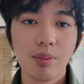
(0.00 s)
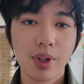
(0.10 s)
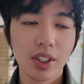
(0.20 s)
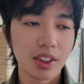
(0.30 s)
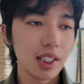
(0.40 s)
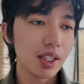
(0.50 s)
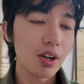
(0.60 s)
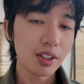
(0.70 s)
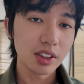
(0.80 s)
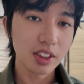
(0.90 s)
Because like
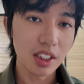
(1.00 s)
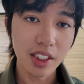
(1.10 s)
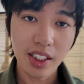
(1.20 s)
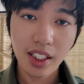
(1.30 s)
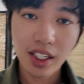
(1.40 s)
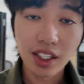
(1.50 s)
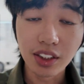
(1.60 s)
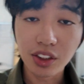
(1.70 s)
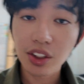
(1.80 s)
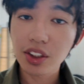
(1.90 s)
honestly,
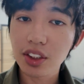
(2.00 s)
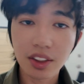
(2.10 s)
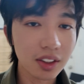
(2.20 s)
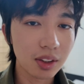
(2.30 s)
just